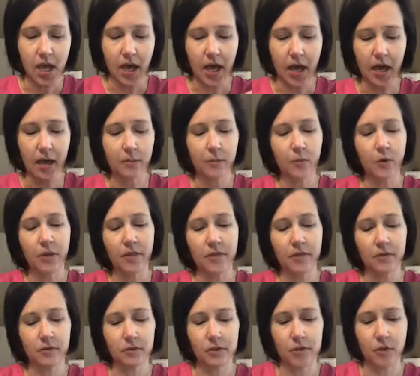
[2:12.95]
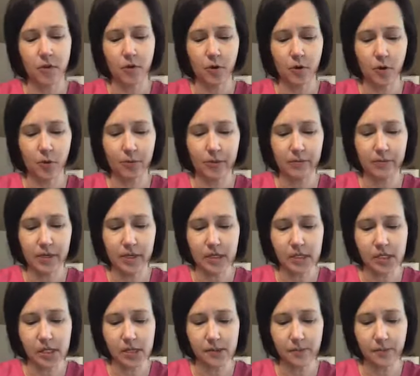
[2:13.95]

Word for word: um, with those jojoba beads.